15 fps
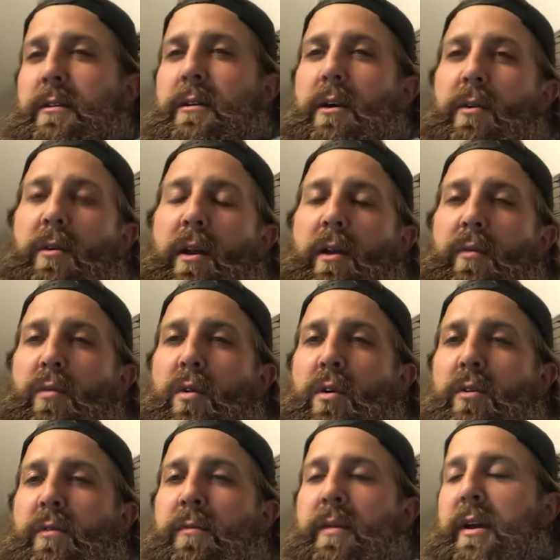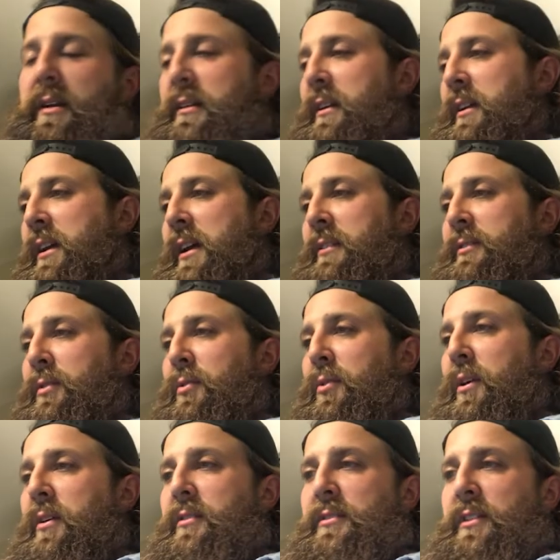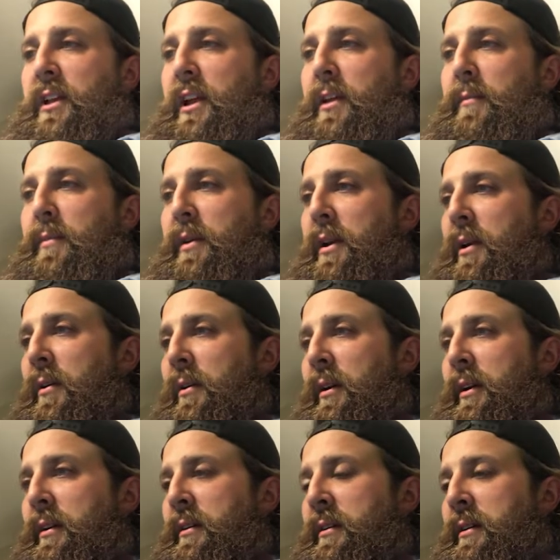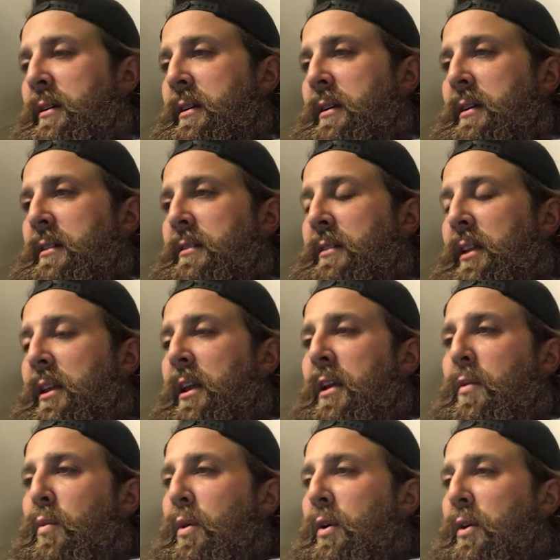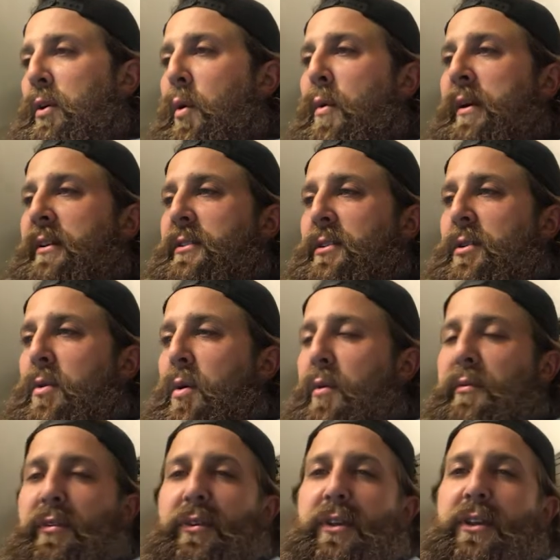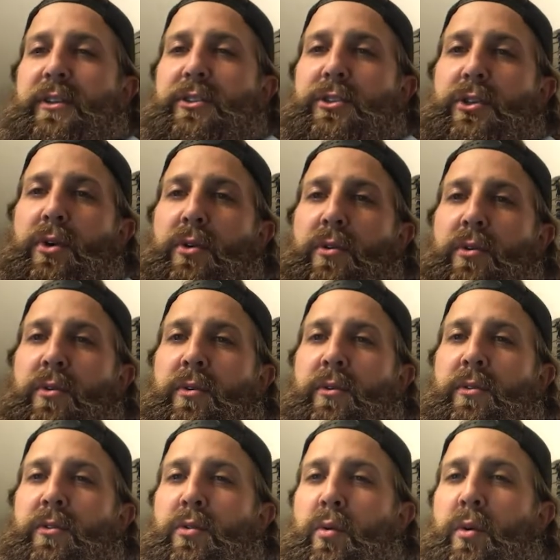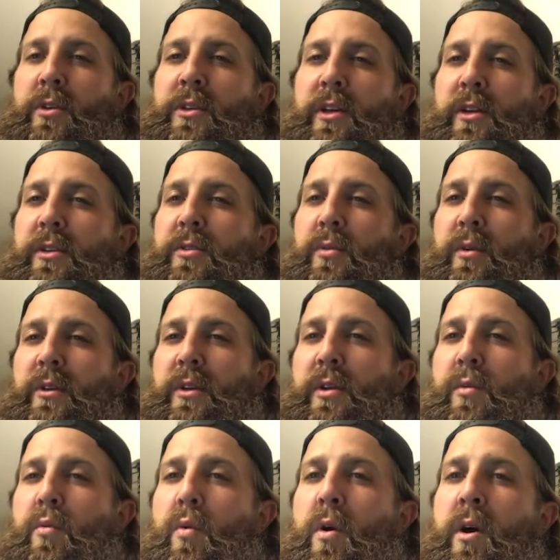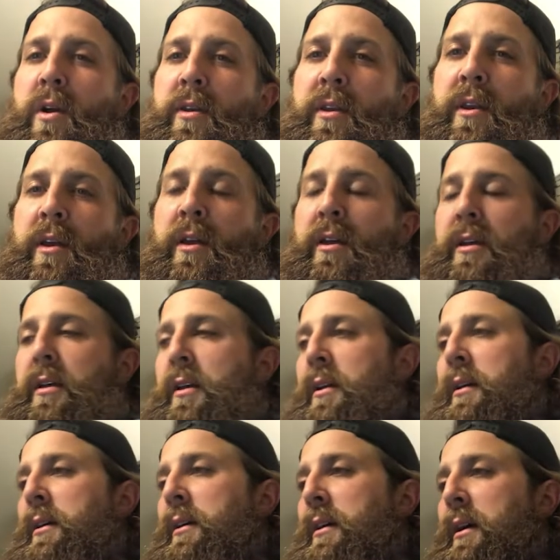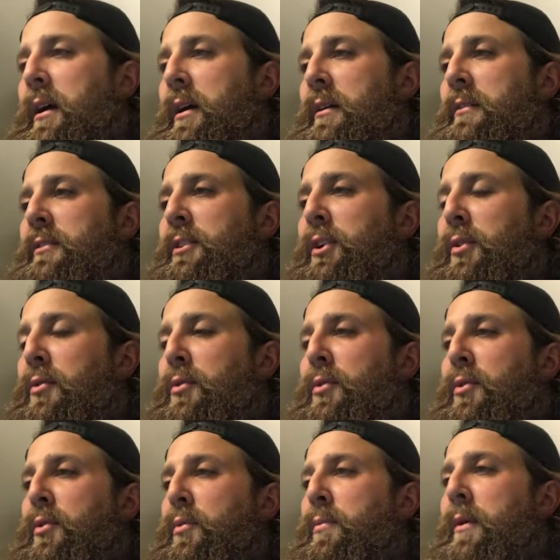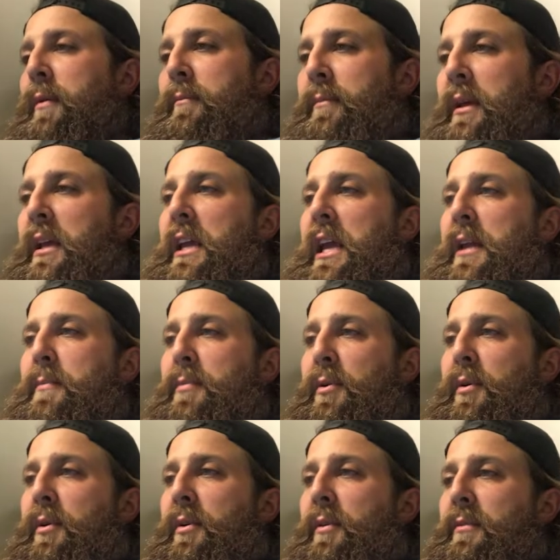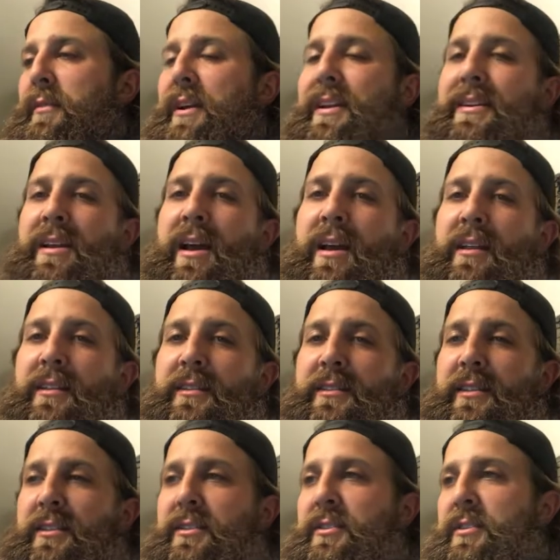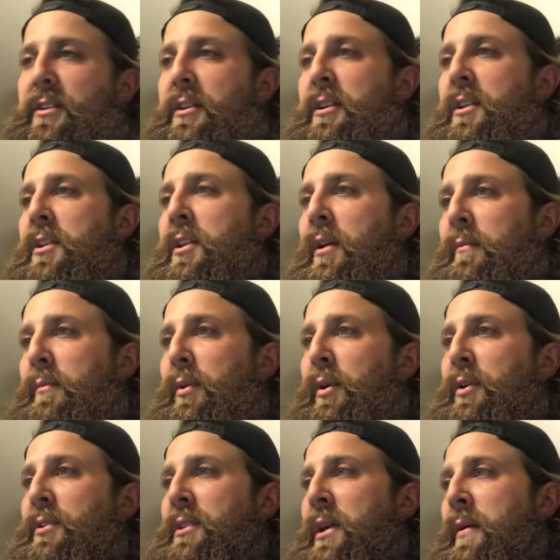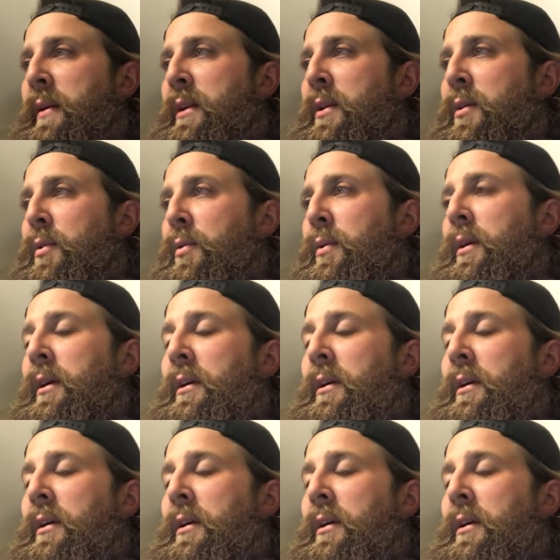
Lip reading: Alright, welcome back to Castle Grounds Apiary. Today we are going to go over the June 2021 YouTube Beekeeper analysis numbers. Now I know